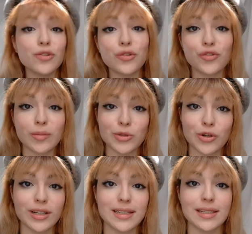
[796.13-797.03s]
you're from
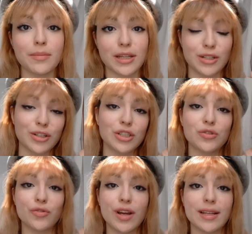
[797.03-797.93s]
Turkey, my
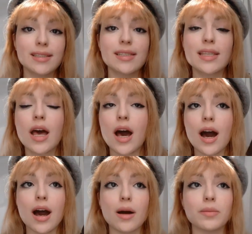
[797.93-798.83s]
Turkish friends,
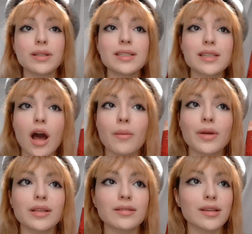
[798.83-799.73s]
please
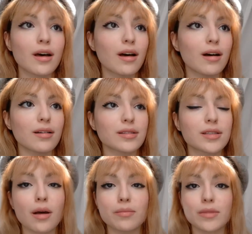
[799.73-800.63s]
comment
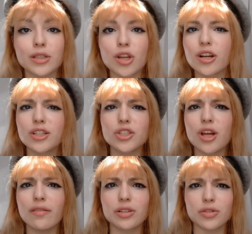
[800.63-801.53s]
some Turkish
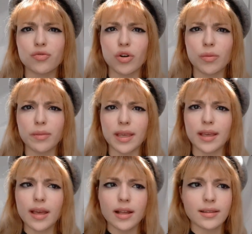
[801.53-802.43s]
novels for me,
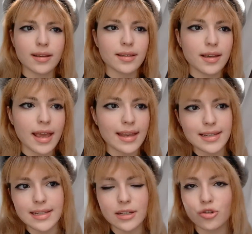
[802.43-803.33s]
like
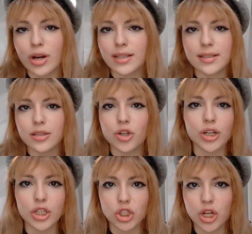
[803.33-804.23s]
any great
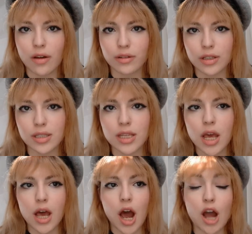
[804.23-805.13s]
Turkish novels.
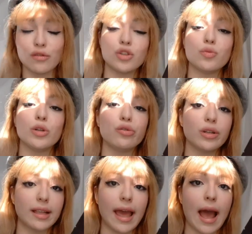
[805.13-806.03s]
I would be
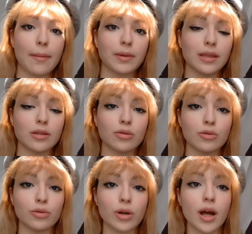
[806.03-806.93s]
really happy
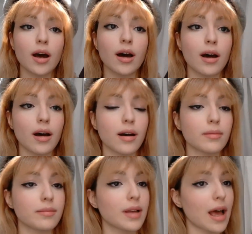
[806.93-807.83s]
to
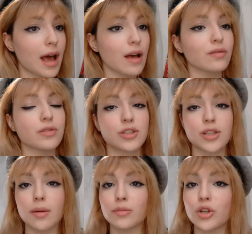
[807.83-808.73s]
have
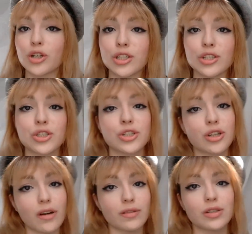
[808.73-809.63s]
some Turkish
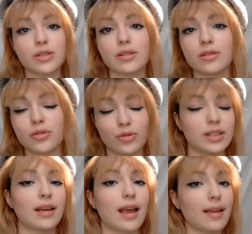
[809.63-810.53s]
novels to
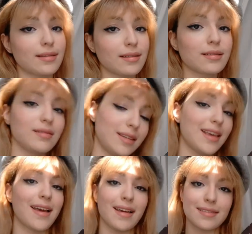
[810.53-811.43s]
read again.
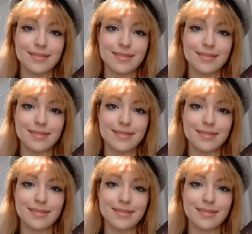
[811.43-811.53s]
Yeah,